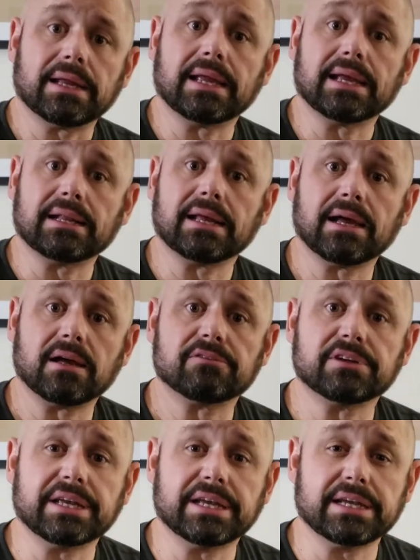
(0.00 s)
And I have
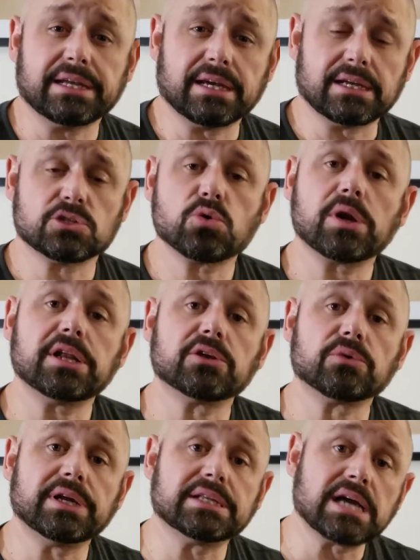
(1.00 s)
a
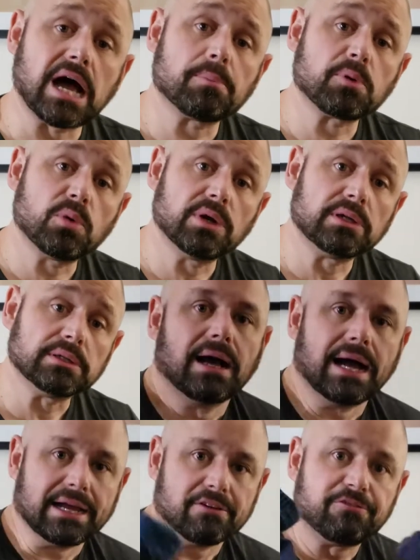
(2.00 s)
20-degree top quilt.
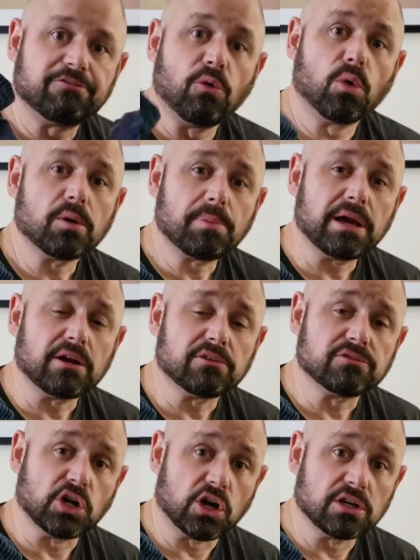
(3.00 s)
I have 4 pair of
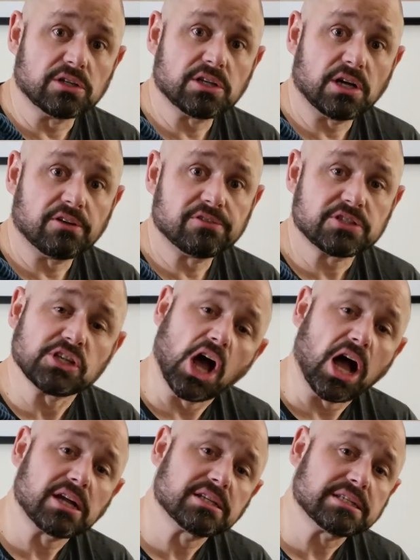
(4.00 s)
Darn Tough
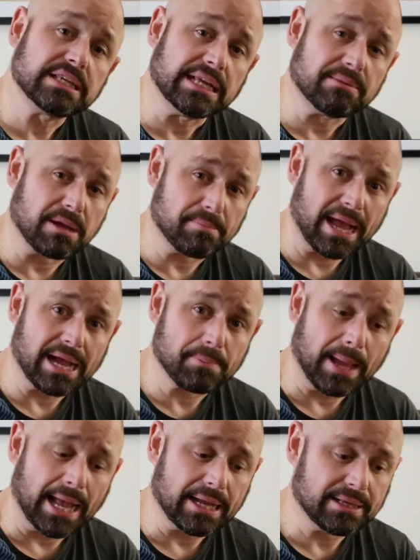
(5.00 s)
socks in my backpack.